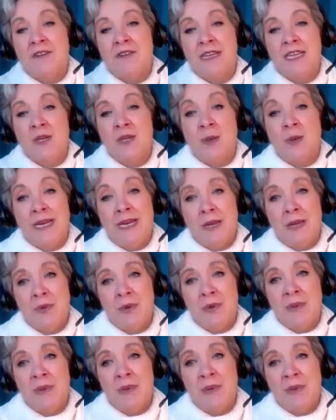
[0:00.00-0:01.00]
an
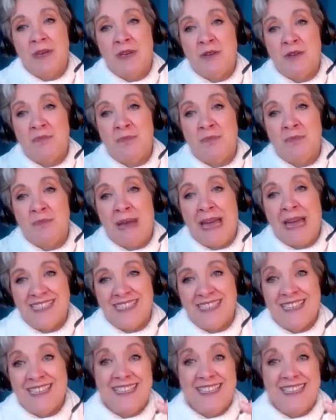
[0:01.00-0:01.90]
equilibrium and a balance, isn't it?